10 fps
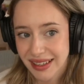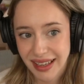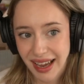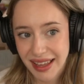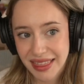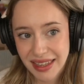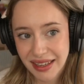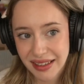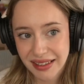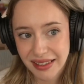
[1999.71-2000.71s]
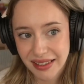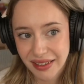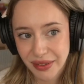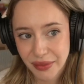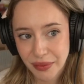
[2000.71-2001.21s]
I think
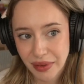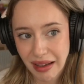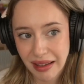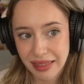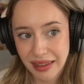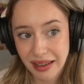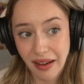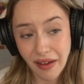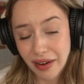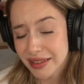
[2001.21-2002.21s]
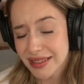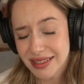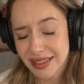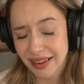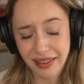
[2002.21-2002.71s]

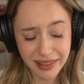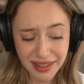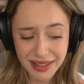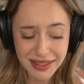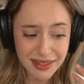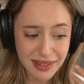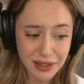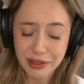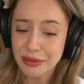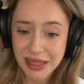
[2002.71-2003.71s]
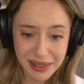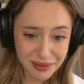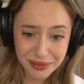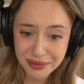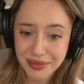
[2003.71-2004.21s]
art has healed me
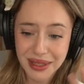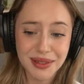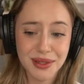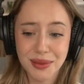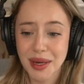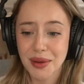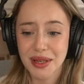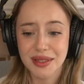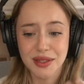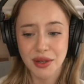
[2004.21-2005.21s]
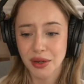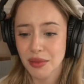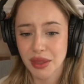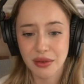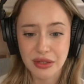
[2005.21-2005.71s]
in so many ways. It's gotten
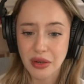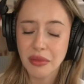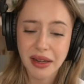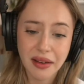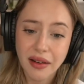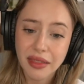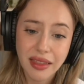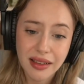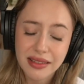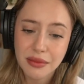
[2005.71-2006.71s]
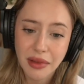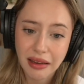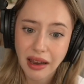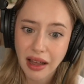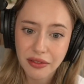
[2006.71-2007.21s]
me through so many hard things in my
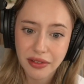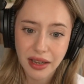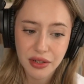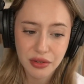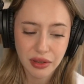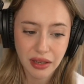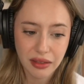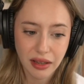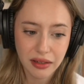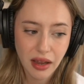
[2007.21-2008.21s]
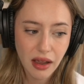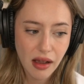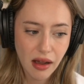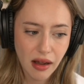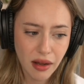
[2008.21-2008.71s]
life. And I do think that,
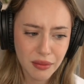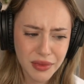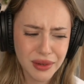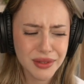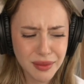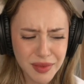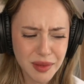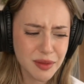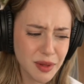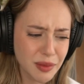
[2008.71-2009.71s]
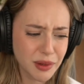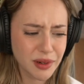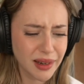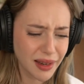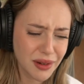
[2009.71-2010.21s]
sometimes people
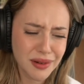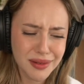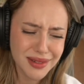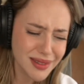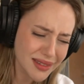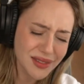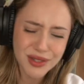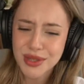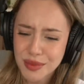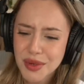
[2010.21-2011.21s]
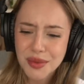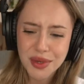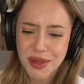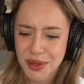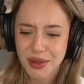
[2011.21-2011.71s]
are like, oh, it's just a
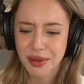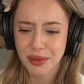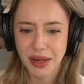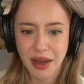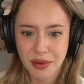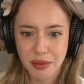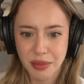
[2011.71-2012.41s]
movie or whatever.